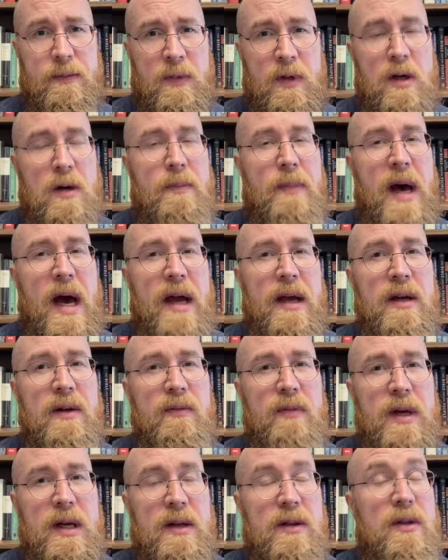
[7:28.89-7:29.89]
go back and
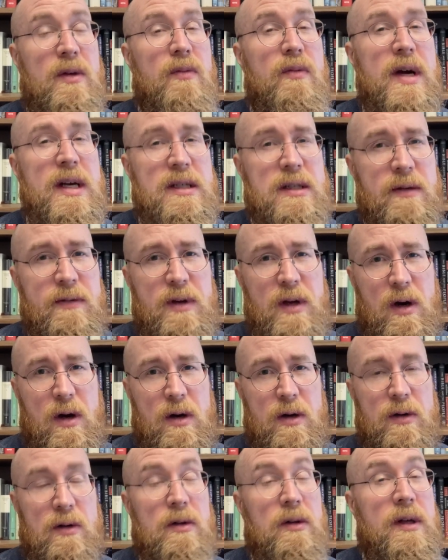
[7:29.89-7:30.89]
read the rest of the
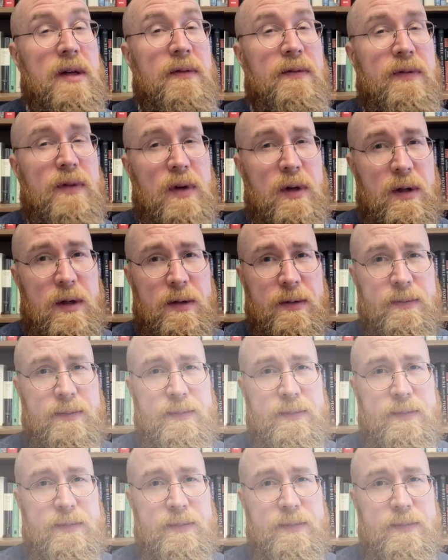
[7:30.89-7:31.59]
article in full.